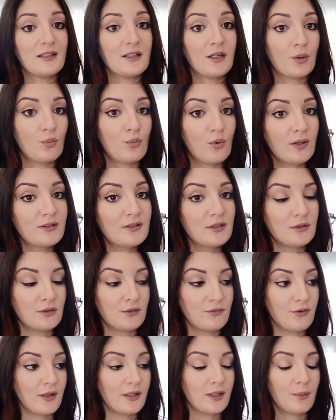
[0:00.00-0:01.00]
and I wanted
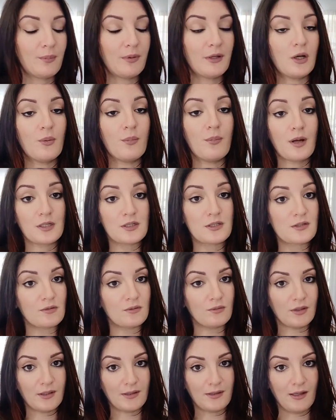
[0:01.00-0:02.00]
to find a pillow much
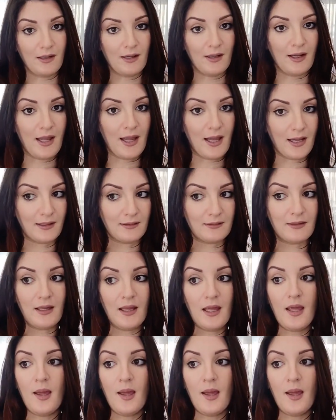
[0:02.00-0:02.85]
sooner than I had.